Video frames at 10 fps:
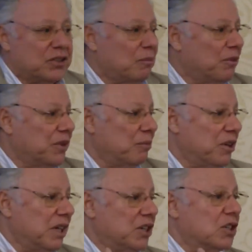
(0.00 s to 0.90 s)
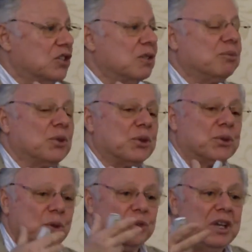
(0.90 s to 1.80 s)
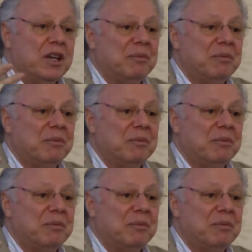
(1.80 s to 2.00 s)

some of them in relationship to the throat,